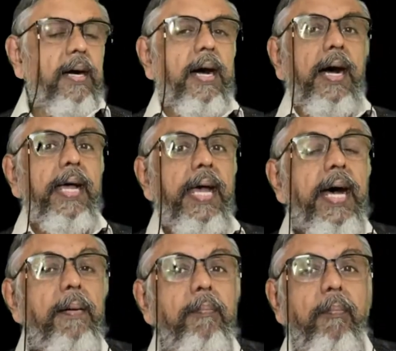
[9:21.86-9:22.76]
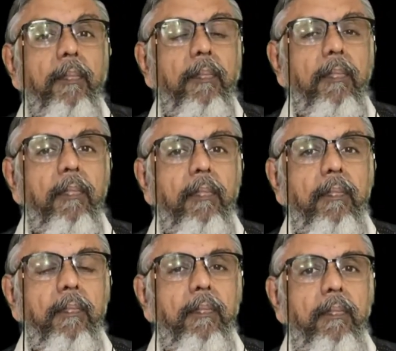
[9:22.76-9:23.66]
I am
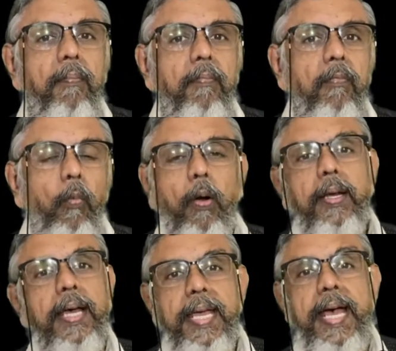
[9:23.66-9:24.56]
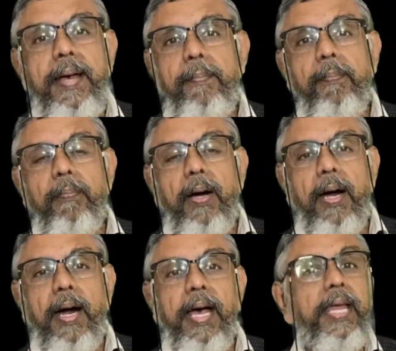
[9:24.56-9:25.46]
what I am.
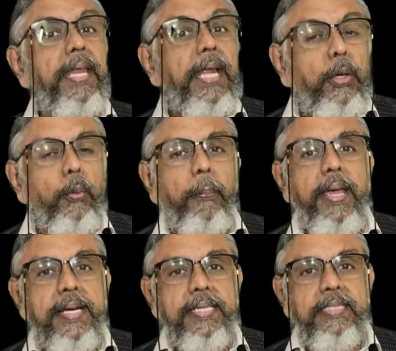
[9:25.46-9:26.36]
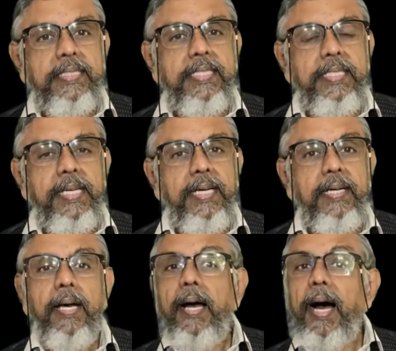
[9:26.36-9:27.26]
I need to pay attention here
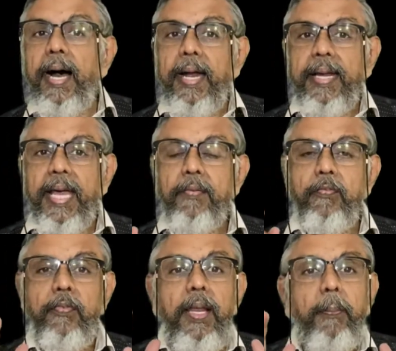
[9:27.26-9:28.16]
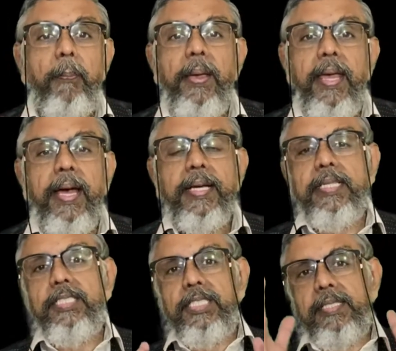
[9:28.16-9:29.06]
and I will pay
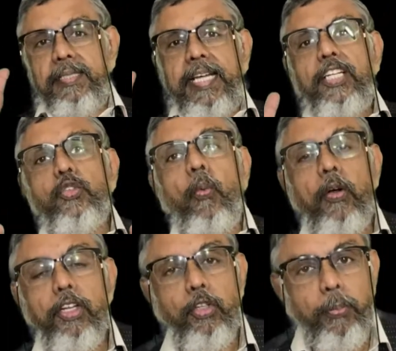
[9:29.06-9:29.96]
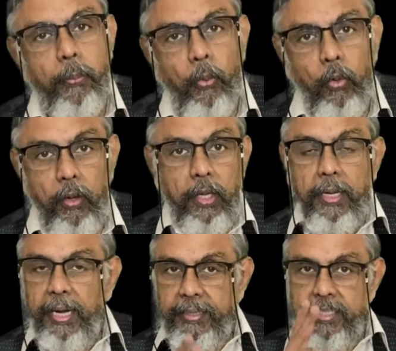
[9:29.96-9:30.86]
attention. That's what is pull,
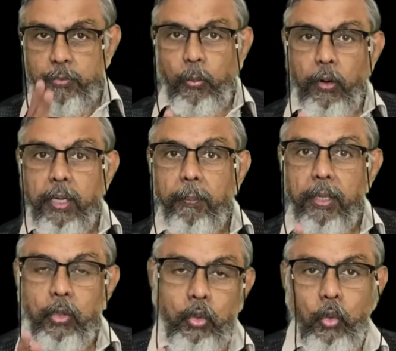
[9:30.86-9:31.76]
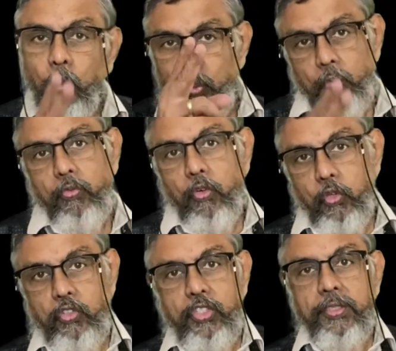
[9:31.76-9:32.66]
and that's point number 2,
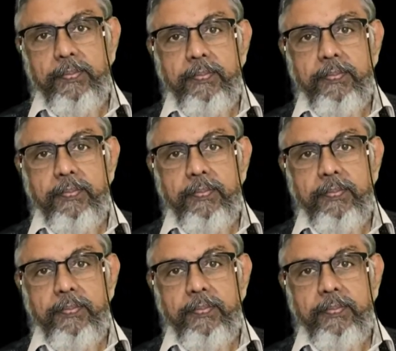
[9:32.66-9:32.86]
folks.